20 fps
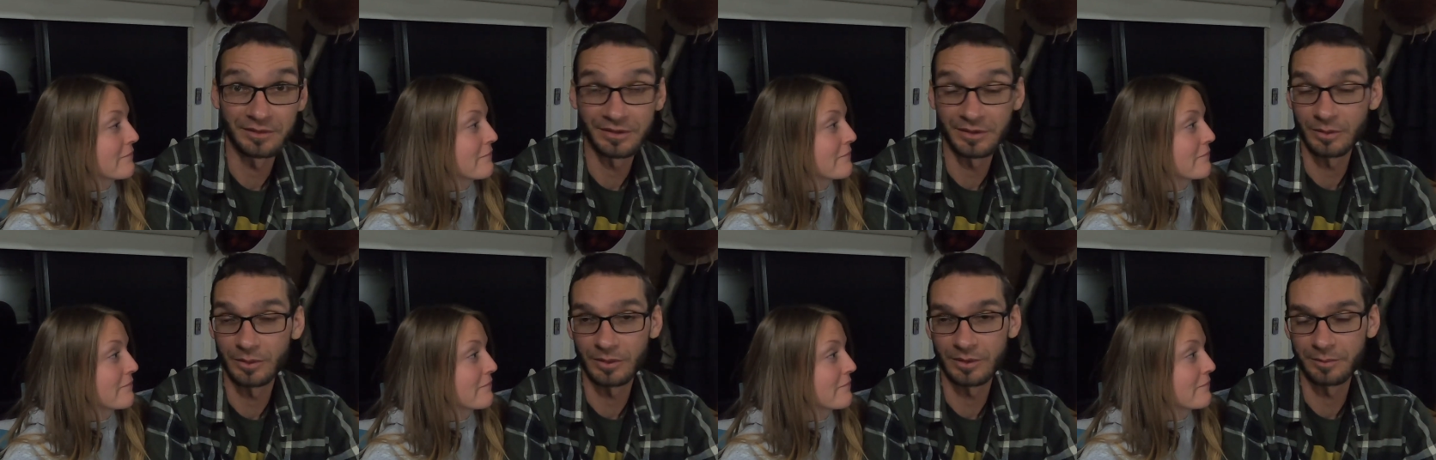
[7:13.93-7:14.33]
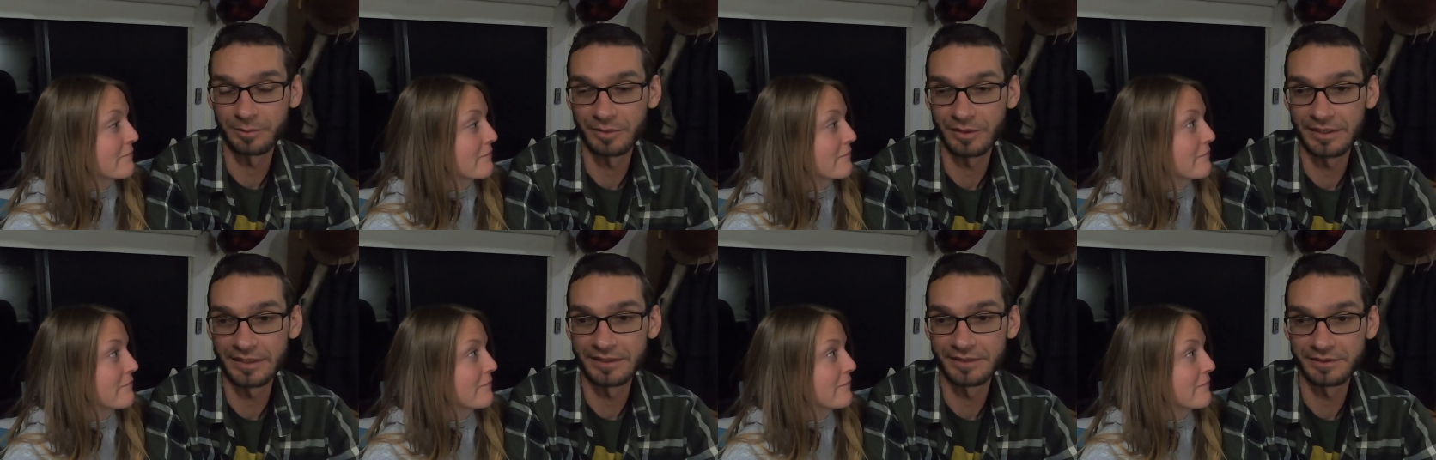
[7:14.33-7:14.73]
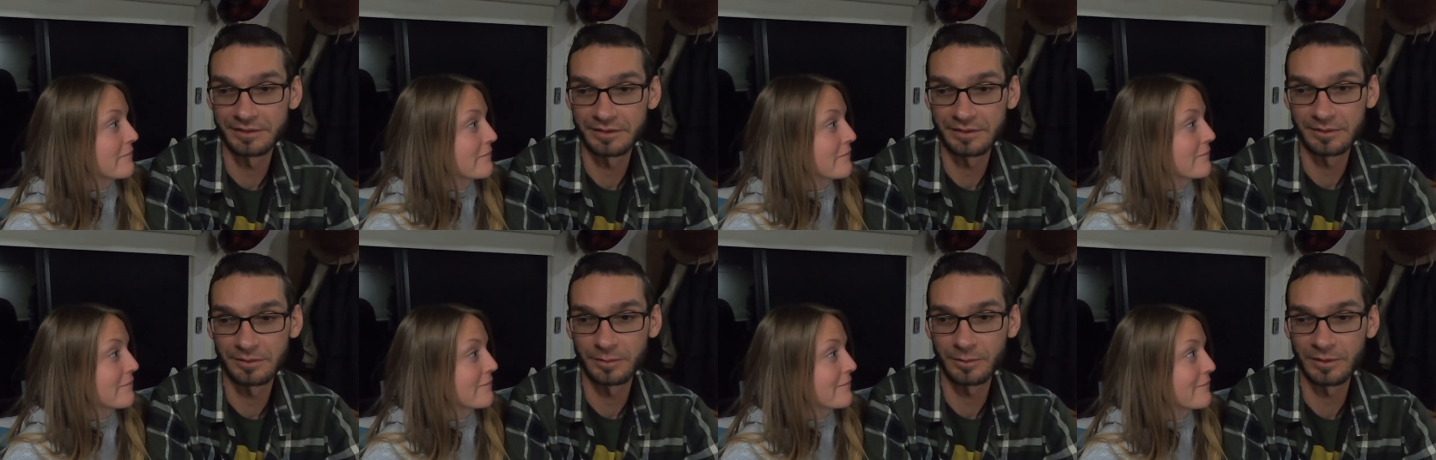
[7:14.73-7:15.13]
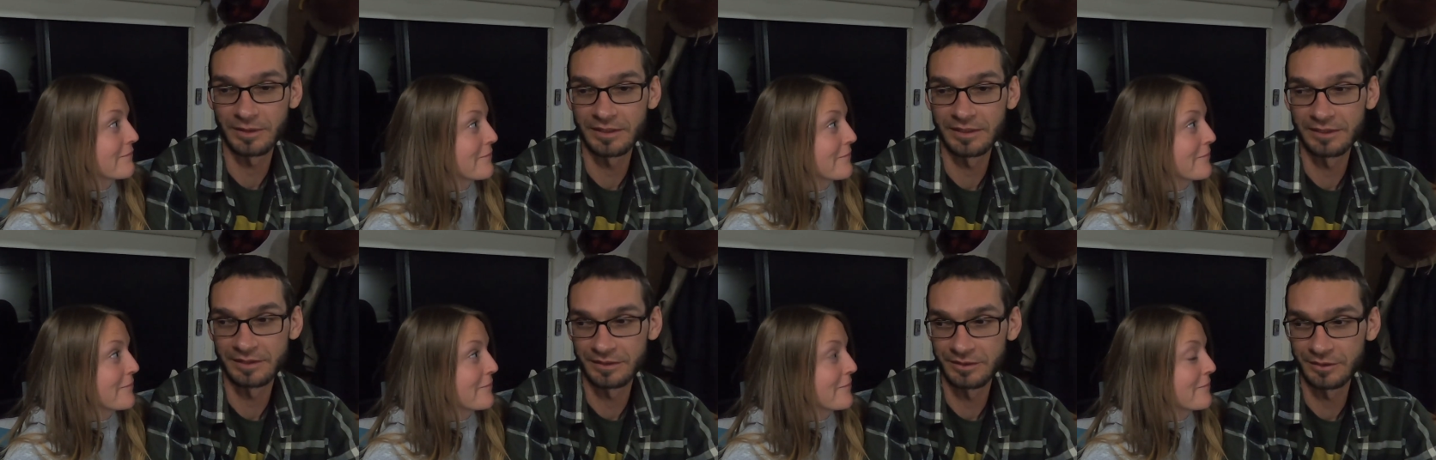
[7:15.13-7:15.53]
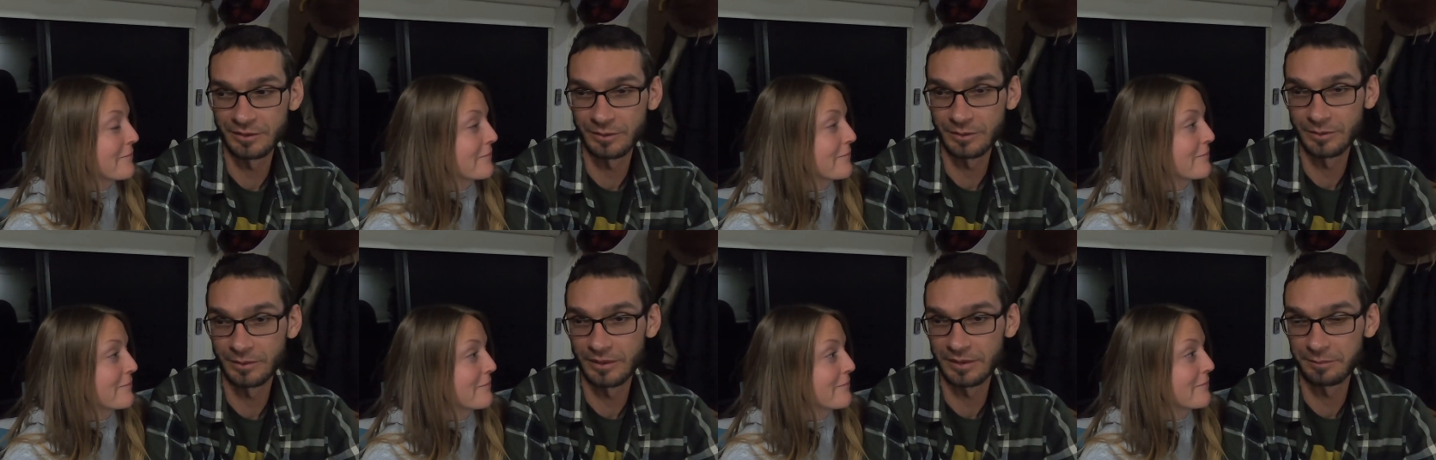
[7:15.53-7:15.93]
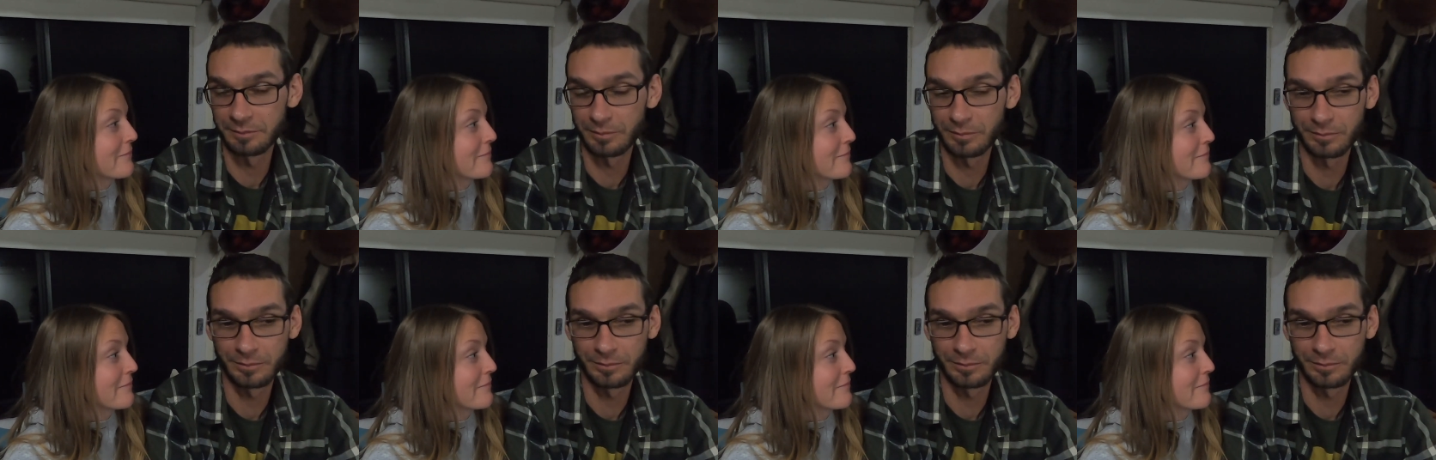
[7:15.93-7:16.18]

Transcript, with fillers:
Speaker 1: zero complaints. We're gonna do a